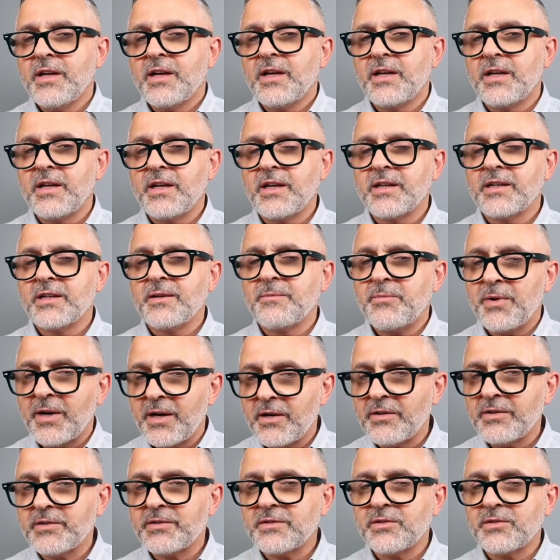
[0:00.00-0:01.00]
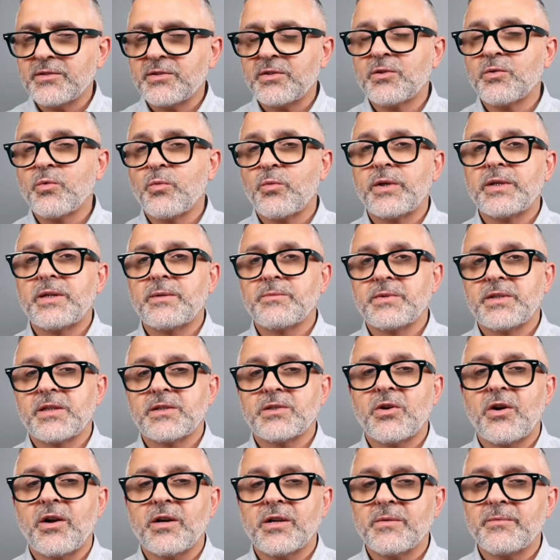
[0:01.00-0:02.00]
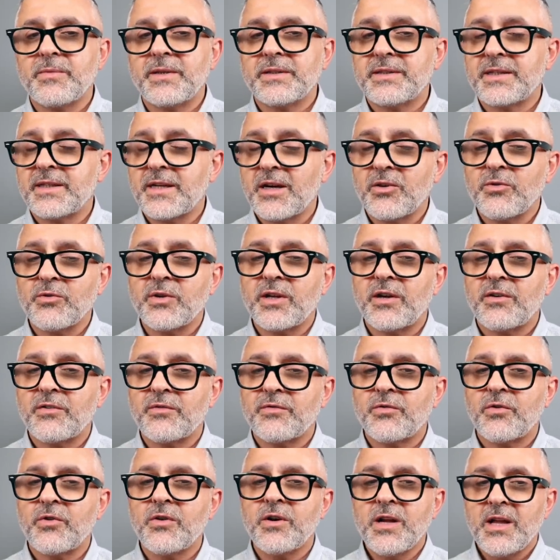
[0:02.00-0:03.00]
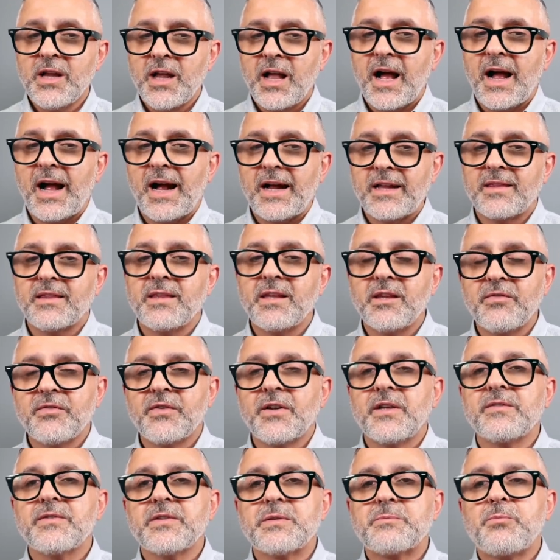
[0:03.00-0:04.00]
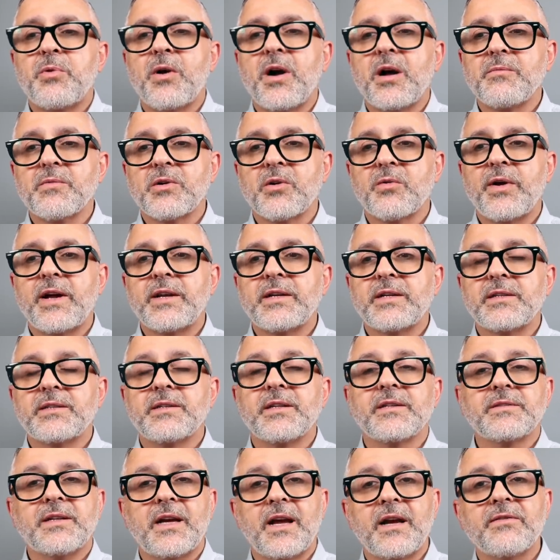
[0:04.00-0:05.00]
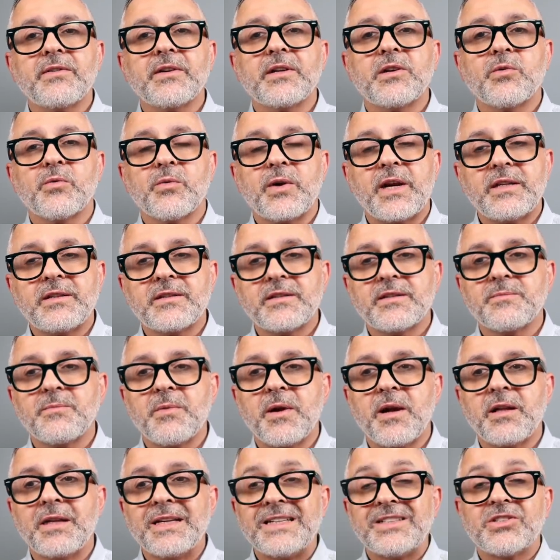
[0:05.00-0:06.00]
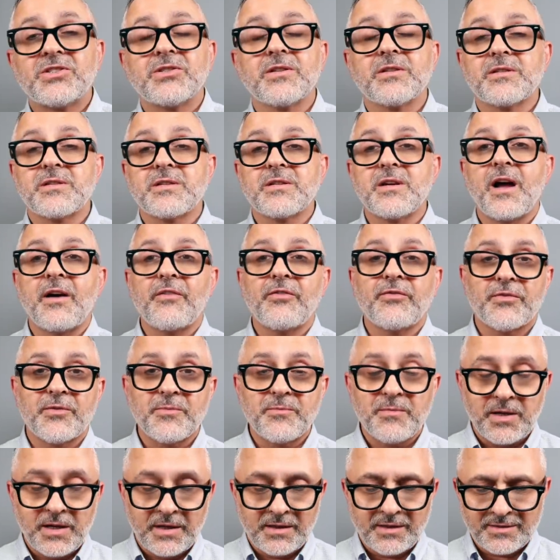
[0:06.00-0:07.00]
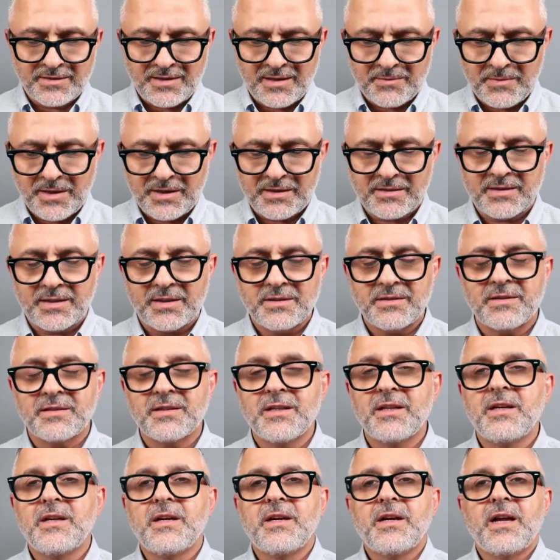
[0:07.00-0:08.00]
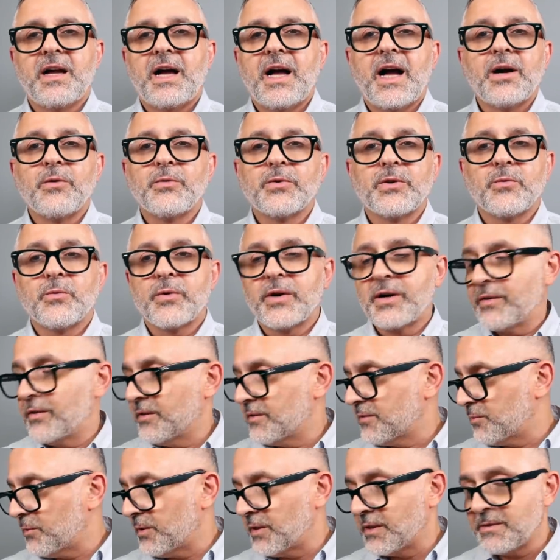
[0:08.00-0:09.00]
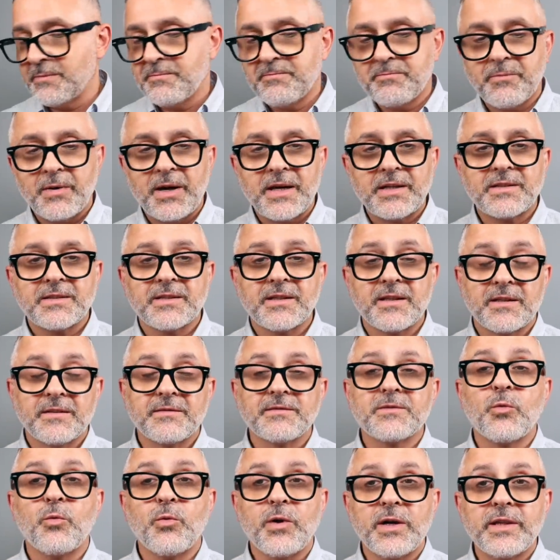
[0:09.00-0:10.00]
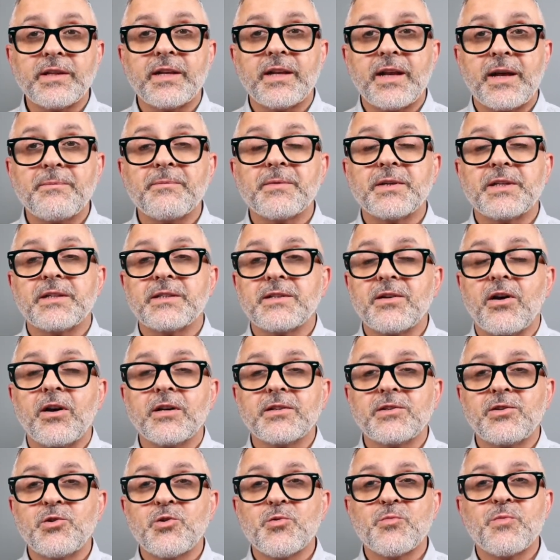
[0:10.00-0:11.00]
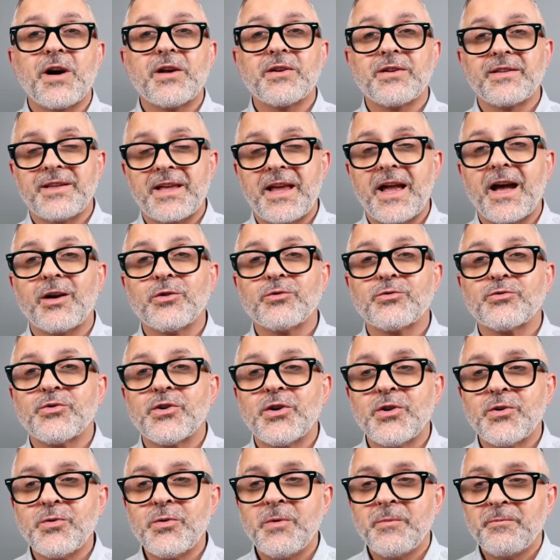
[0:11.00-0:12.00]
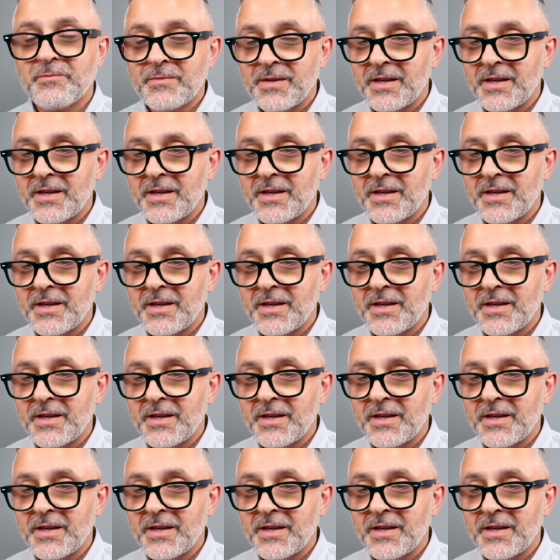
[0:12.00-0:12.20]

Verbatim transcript: in comparison to the one I'm going to talk about that I don't care for, I think Velvet Pomegranate does have a great smell. It's just not for me. Does that make sense? I wouldn't wear this one. But uh, the one that I'm going to talk to you about in the outro,